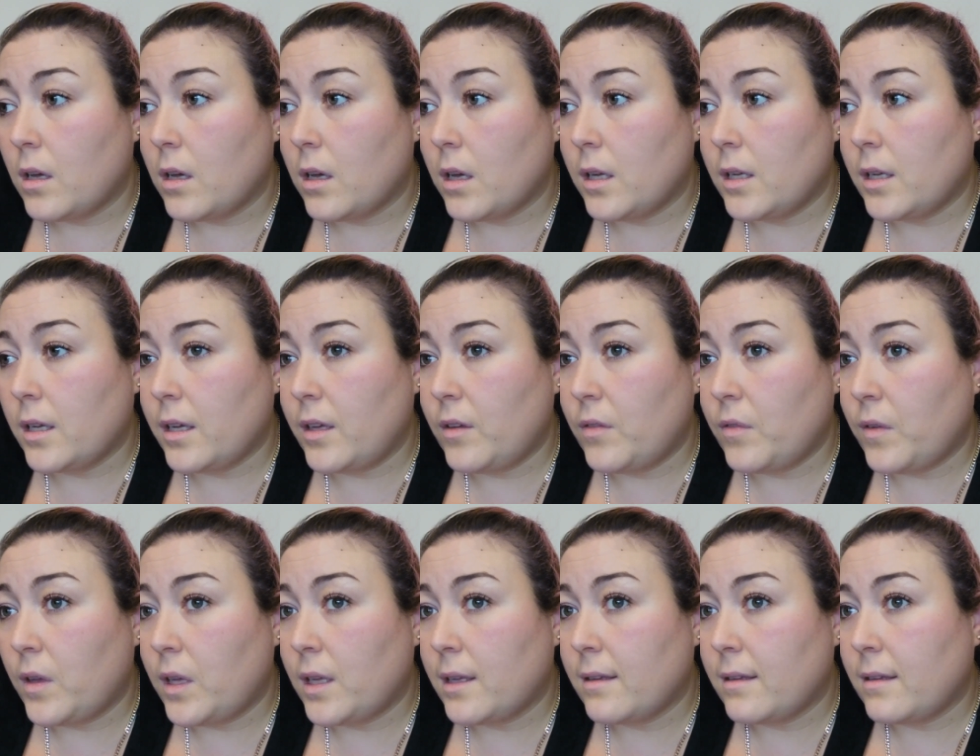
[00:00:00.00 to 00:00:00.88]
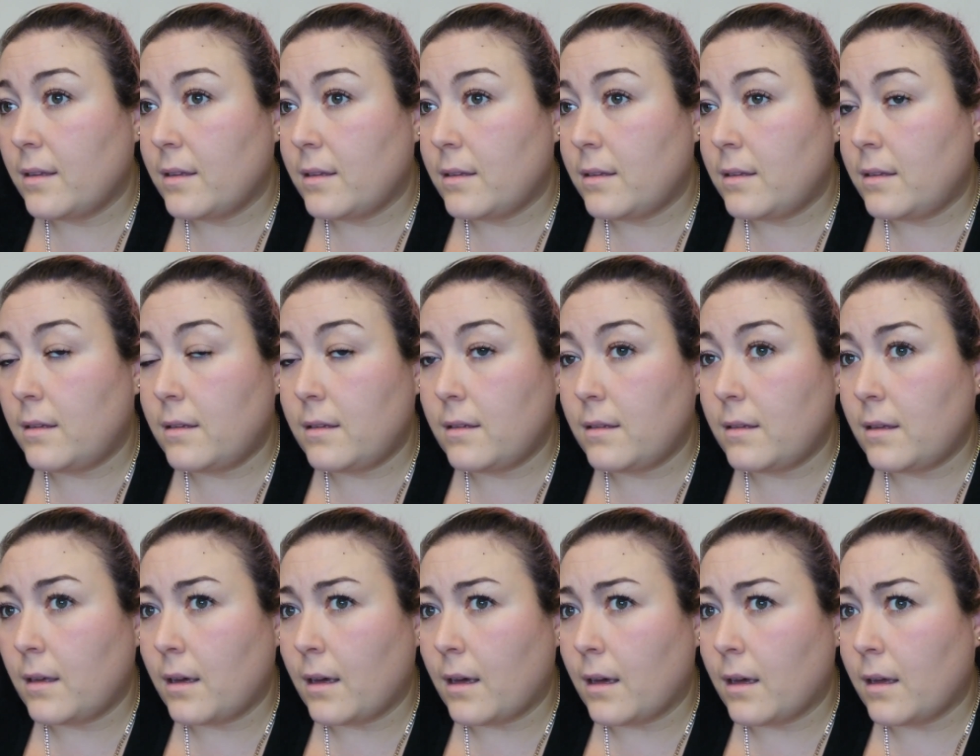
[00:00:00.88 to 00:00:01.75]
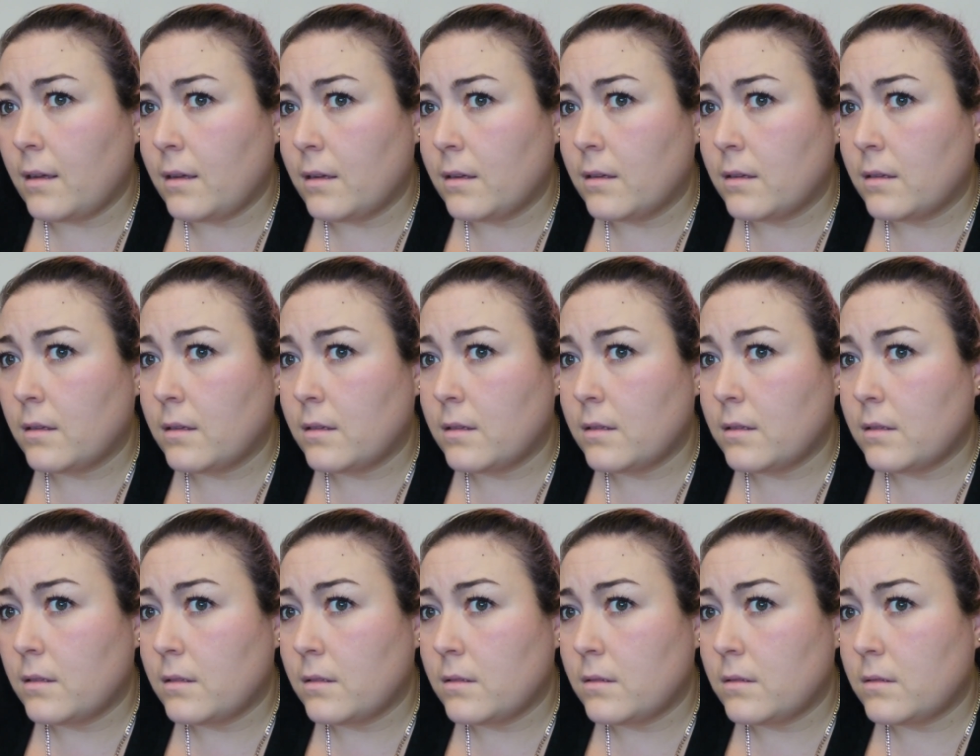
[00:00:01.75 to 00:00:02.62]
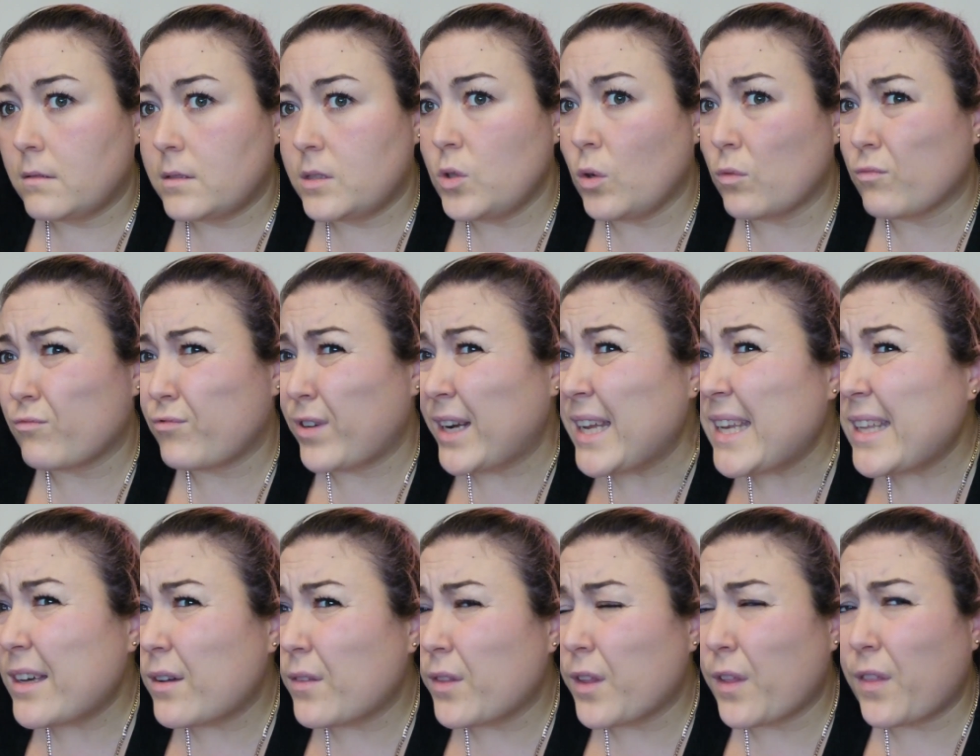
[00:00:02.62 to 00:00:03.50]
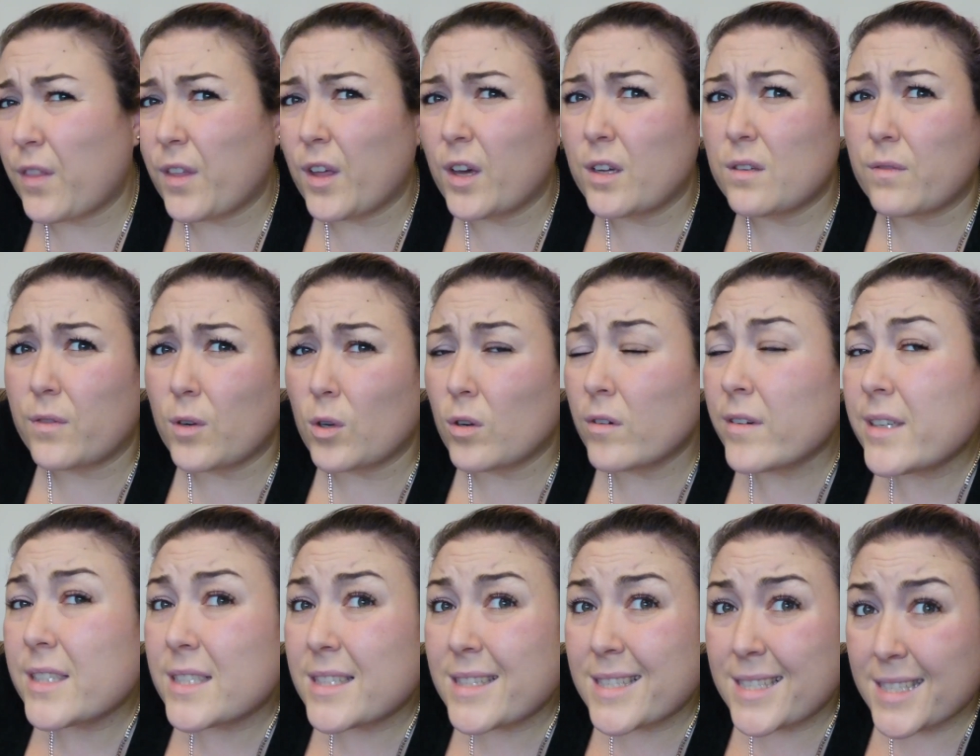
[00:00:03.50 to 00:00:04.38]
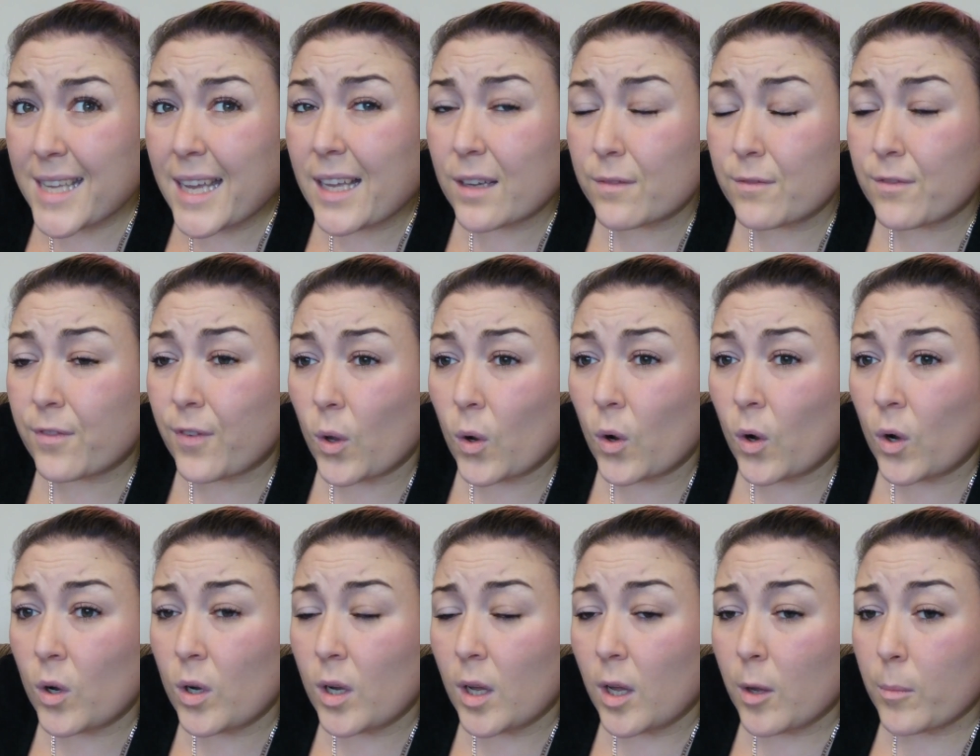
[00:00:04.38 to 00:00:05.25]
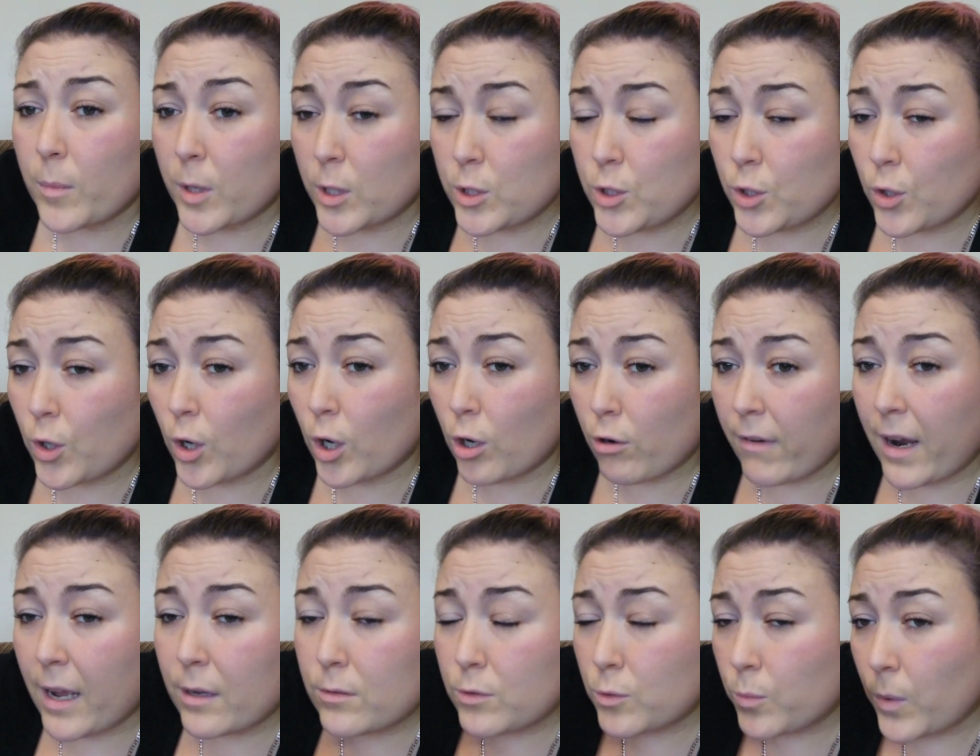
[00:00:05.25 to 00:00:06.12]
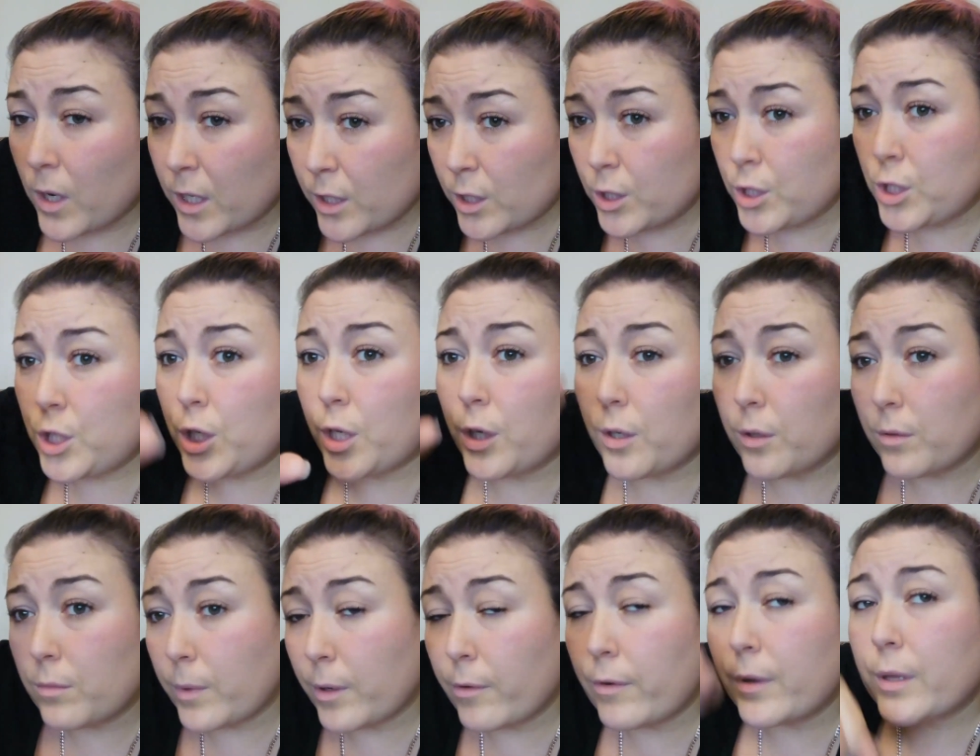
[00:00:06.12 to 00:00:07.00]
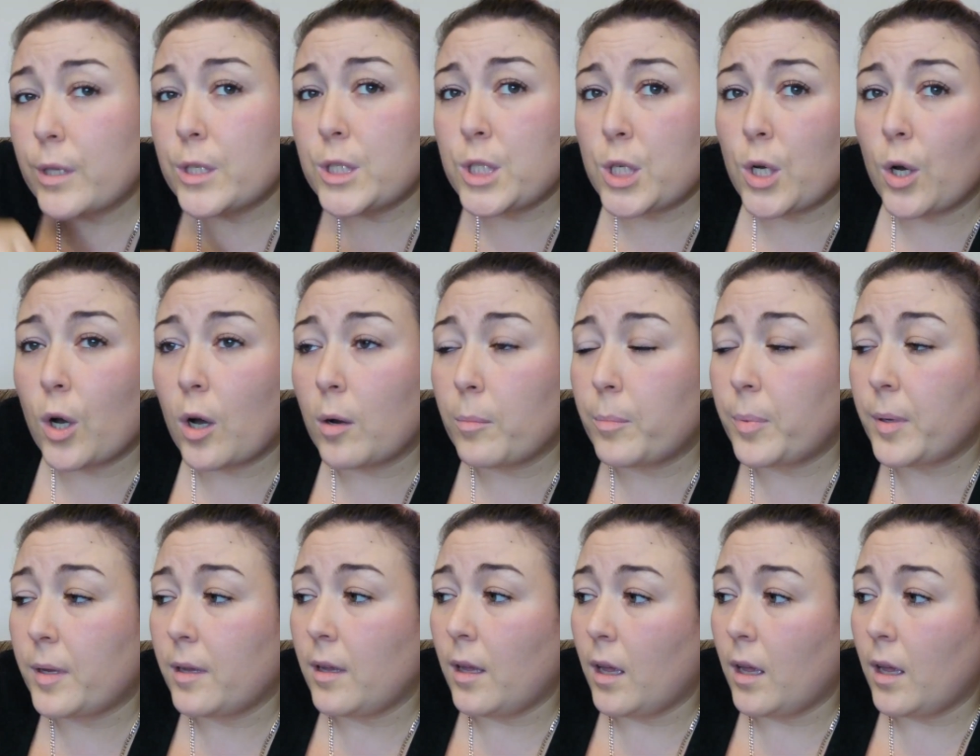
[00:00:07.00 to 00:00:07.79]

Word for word: And you think, yeah. It's not really on the third floor. It's the second floor, because you've got ground one and two. We're at the top.